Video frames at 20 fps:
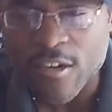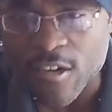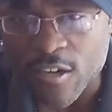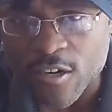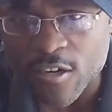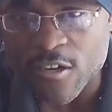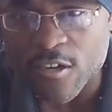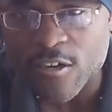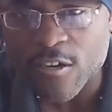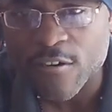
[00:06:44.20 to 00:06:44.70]

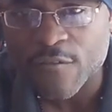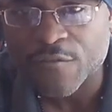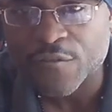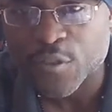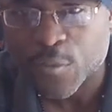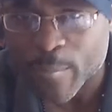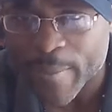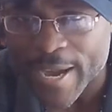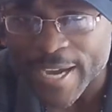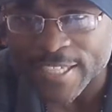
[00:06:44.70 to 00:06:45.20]
of the
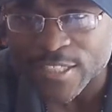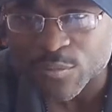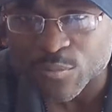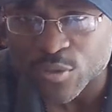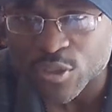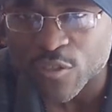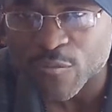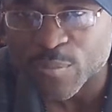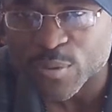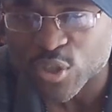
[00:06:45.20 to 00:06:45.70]
maxims
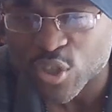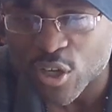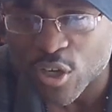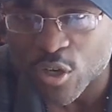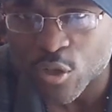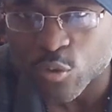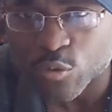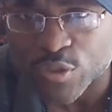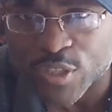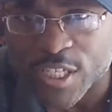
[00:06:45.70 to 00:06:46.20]
of
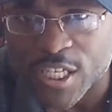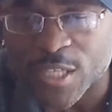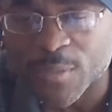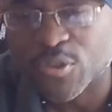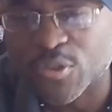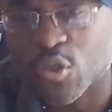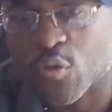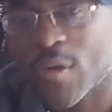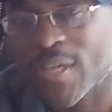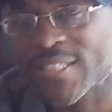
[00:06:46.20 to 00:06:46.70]
Ptahhotep.
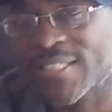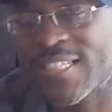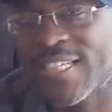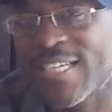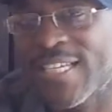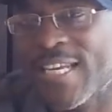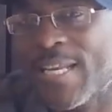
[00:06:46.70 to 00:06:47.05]
So I said,